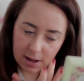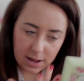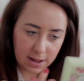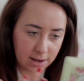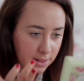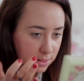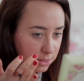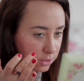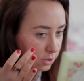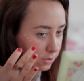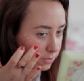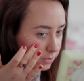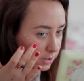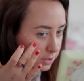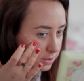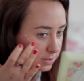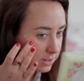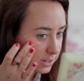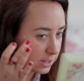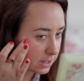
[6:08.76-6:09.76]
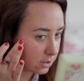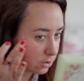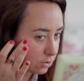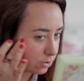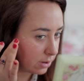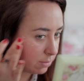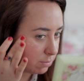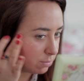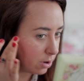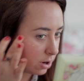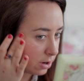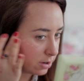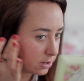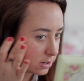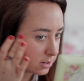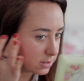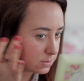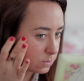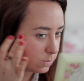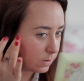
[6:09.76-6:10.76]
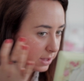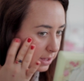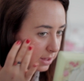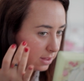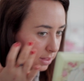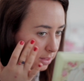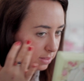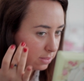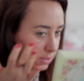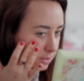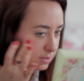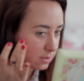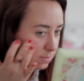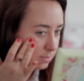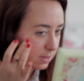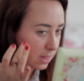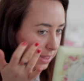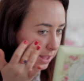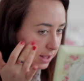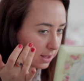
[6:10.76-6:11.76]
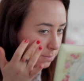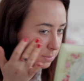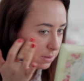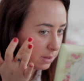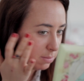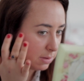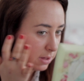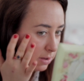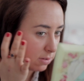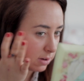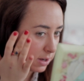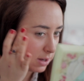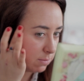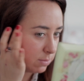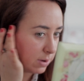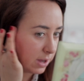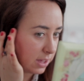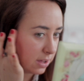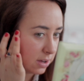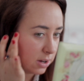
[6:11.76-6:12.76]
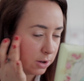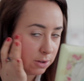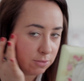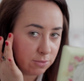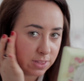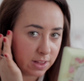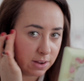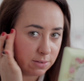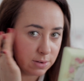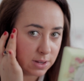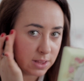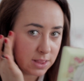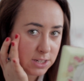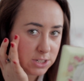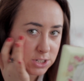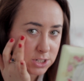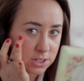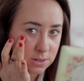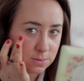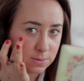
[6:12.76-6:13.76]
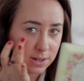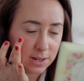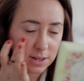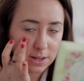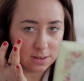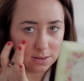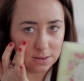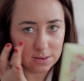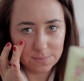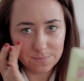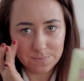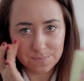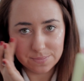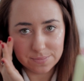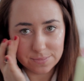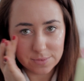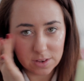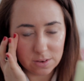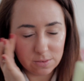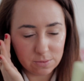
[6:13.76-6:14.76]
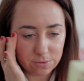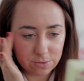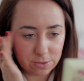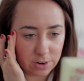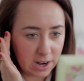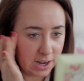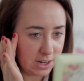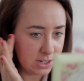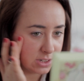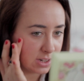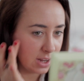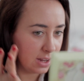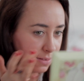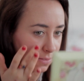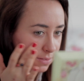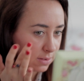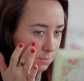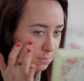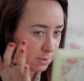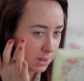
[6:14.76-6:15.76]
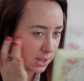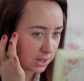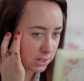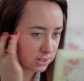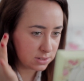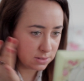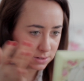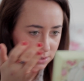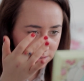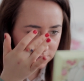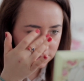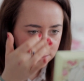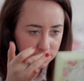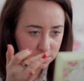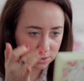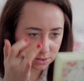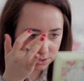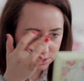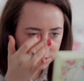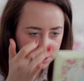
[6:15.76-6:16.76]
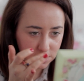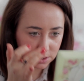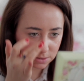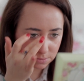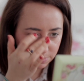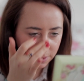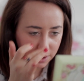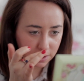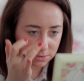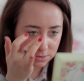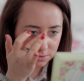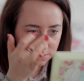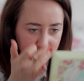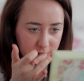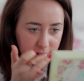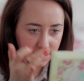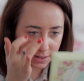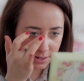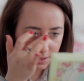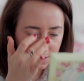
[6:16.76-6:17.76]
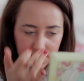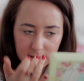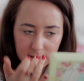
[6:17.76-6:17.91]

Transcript: And I love using cream products with something like a BB cream where you're going for that really dewy, fresh kind of complexion. It's not too powdery.